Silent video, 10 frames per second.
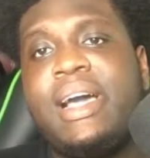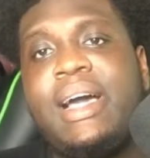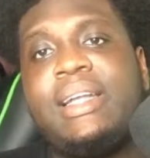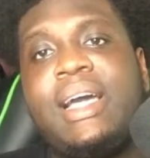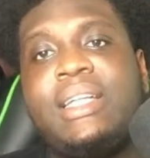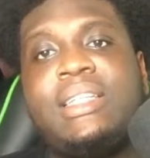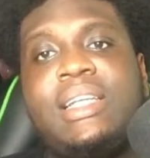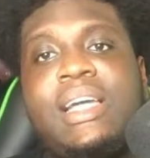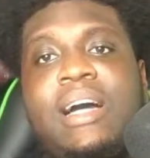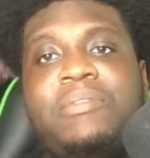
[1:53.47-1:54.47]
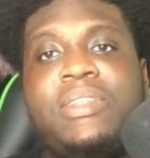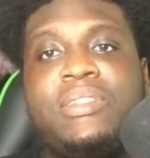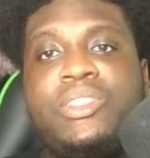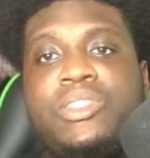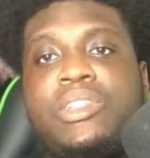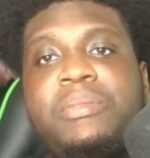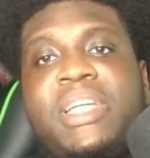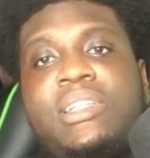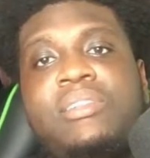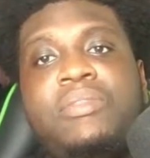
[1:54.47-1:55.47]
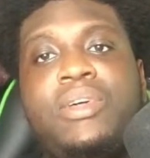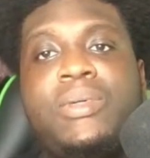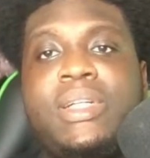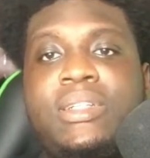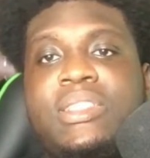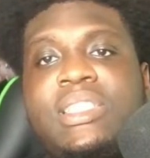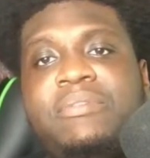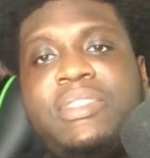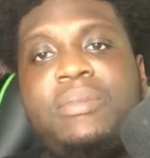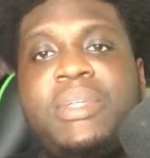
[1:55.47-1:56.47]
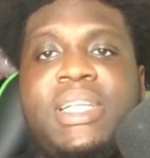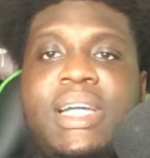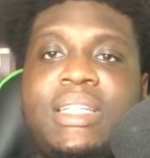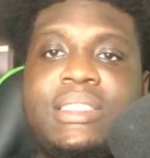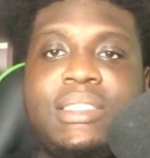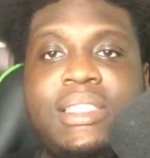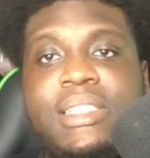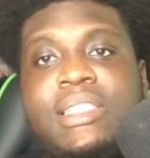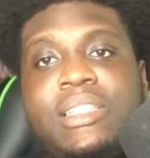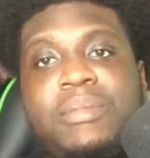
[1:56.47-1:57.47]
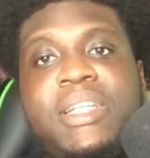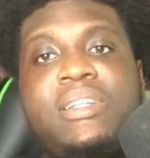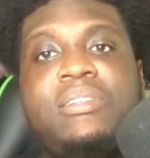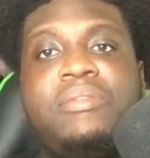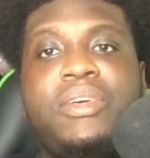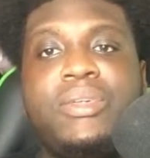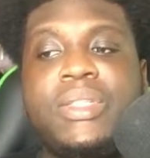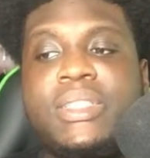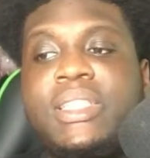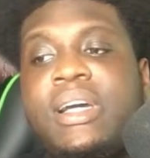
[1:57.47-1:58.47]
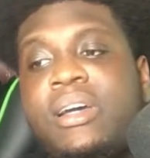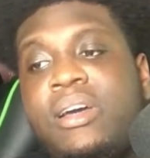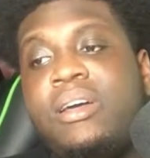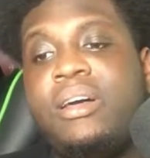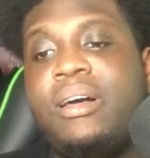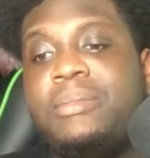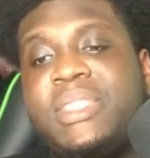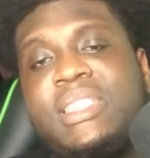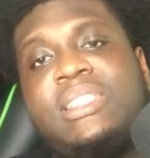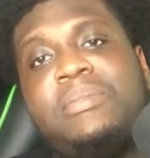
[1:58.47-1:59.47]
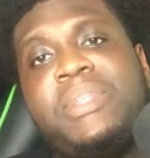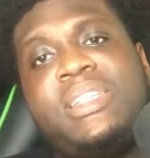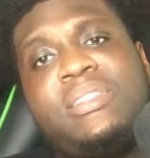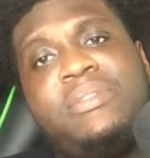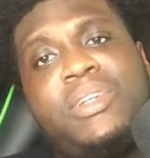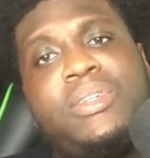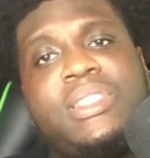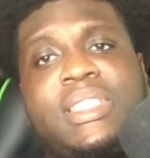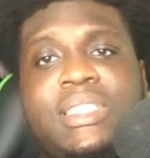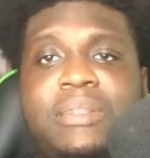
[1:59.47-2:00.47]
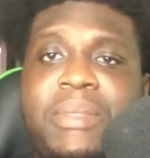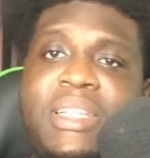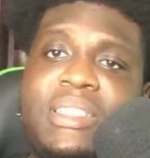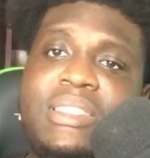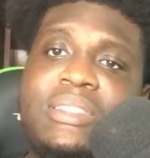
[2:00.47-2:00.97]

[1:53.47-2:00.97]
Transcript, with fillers: and actually have the social media following, because if somebody has 16 million followers, 16 million followers, 16 million